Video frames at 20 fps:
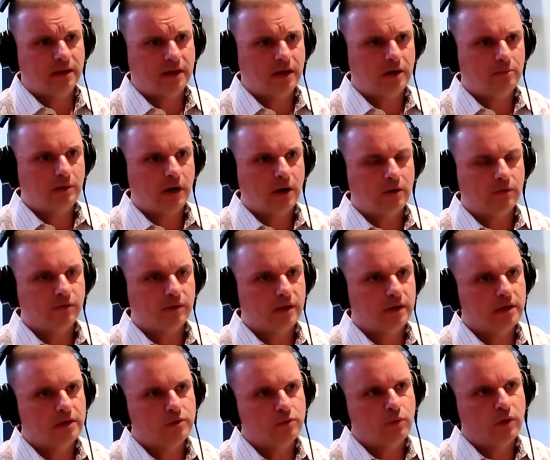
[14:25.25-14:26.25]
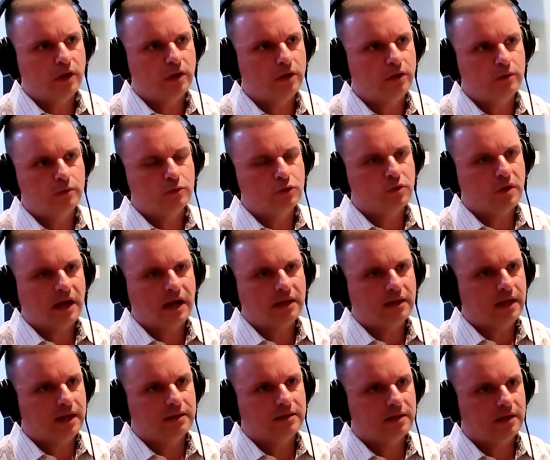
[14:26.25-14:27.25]
Think how powerful that is. Where do you
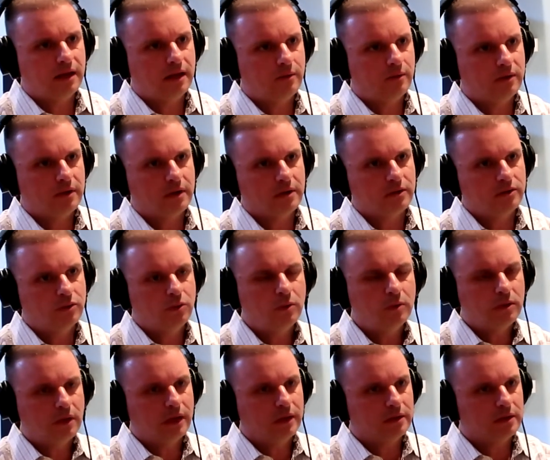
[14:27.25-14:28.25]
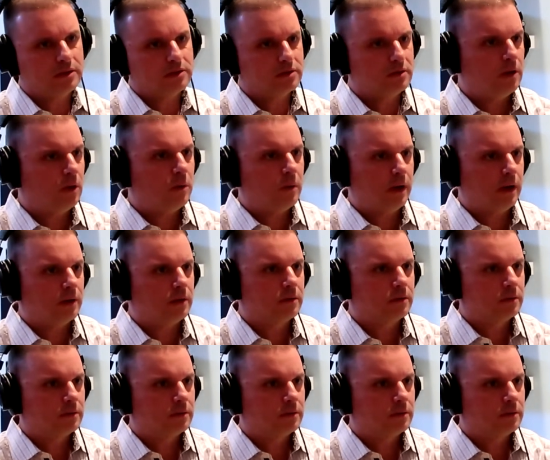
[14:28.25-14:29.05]
track that today without a tool like this? Nowhere.